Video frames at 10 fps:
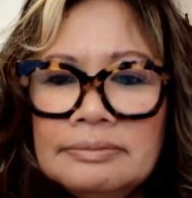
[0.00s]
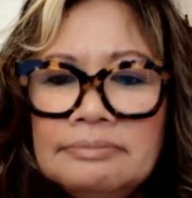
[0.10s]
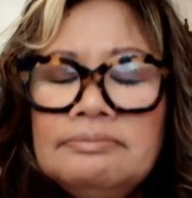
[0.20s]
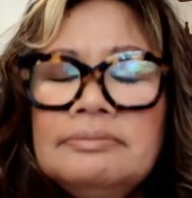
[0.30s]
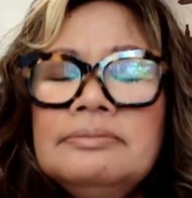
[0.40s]

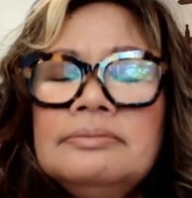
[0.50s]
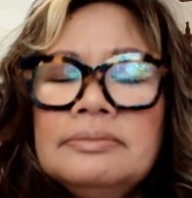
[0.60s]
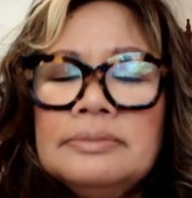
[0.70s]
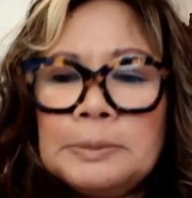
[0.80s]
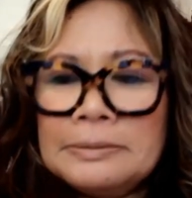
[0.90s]

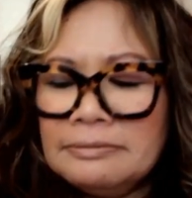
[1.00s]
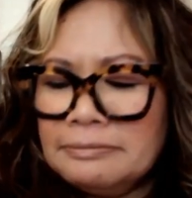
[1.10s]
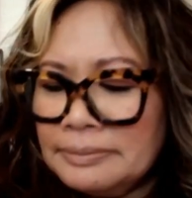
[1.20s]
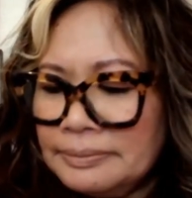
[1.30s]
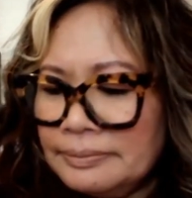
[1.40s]

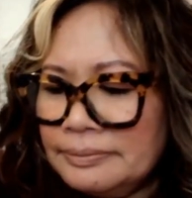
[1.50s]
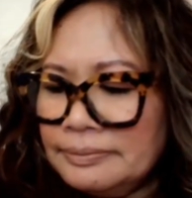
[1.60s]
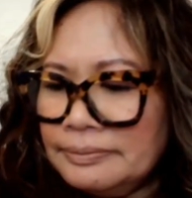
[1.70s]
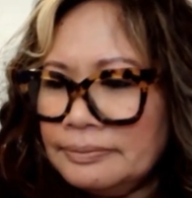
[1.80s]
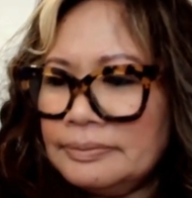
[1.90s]

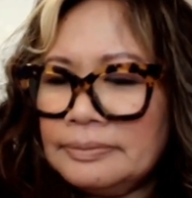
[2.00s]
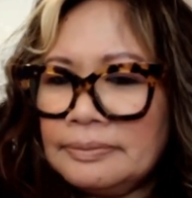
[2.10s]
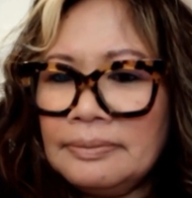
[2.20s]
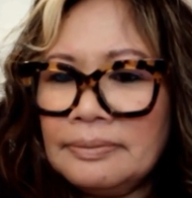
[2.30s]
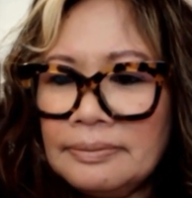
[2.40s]

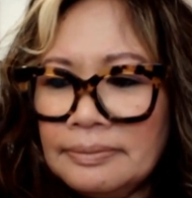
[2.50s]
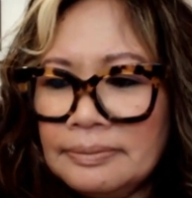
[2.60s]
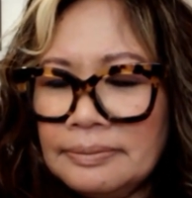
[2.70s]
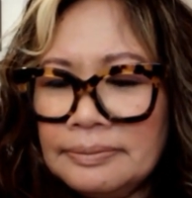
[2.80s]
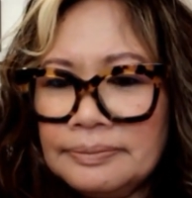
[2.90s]

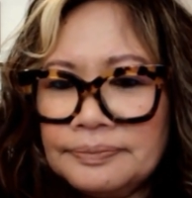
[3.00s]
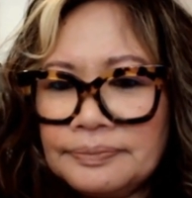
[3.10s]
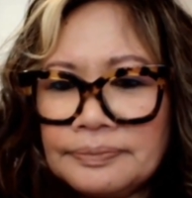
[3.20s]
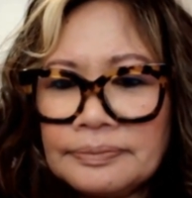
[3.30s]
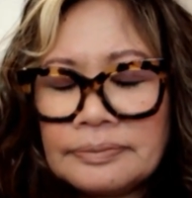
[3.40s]

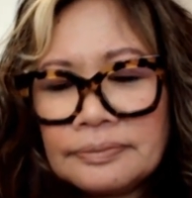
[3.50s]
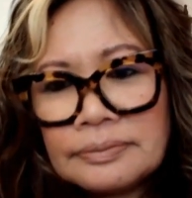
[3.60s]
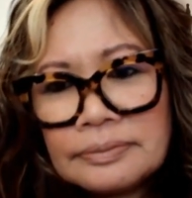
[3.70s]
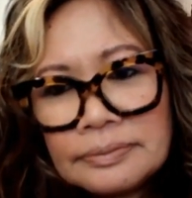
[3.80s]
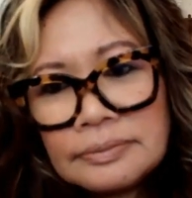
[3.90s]

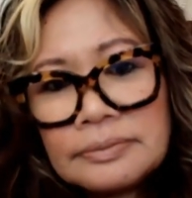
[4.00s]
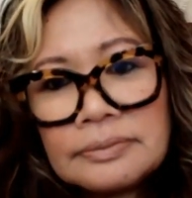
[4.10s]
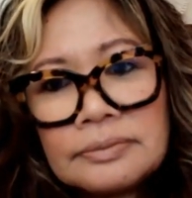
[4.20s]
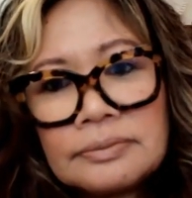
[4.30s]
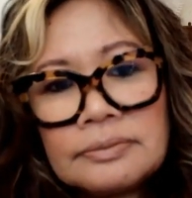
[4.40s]

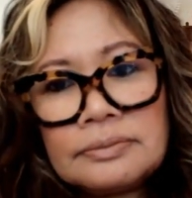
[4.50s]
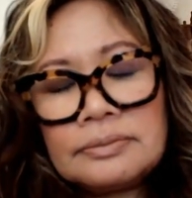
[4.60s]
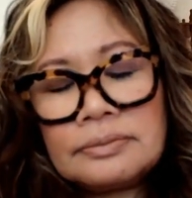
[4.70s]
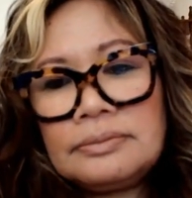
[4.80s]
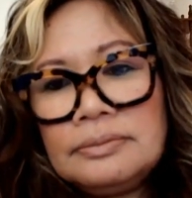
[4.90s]

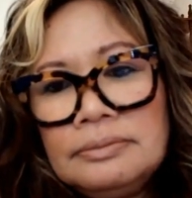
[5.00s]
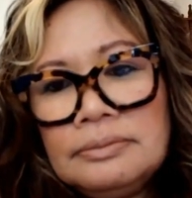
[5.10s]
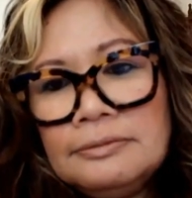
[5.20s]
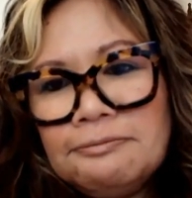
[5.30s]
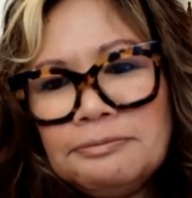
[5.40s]

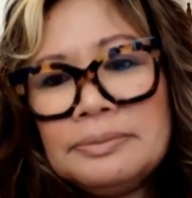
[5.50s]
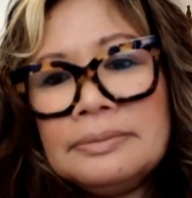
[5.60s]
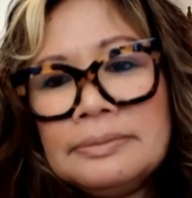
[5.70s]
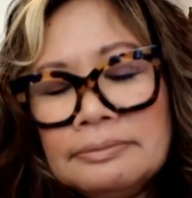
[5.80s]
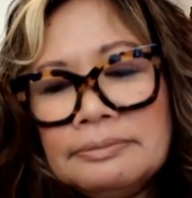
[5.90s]

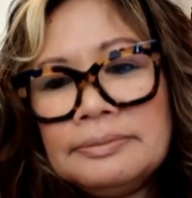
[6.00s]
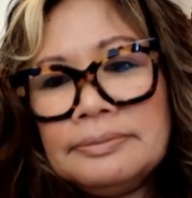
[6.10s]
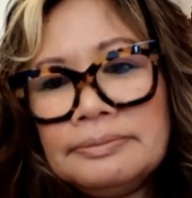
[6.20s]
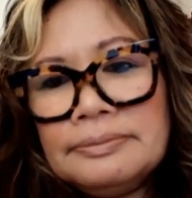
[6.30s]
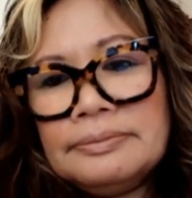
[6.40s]

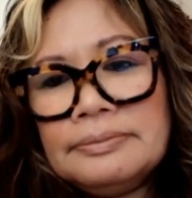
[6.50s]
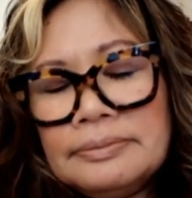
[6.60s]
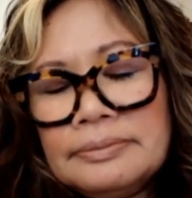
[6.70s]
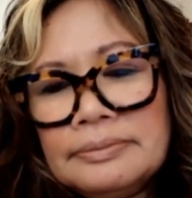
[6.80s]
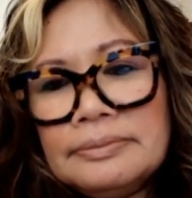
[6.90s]

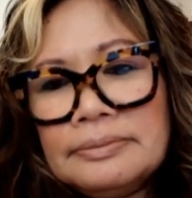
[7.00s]
(silent)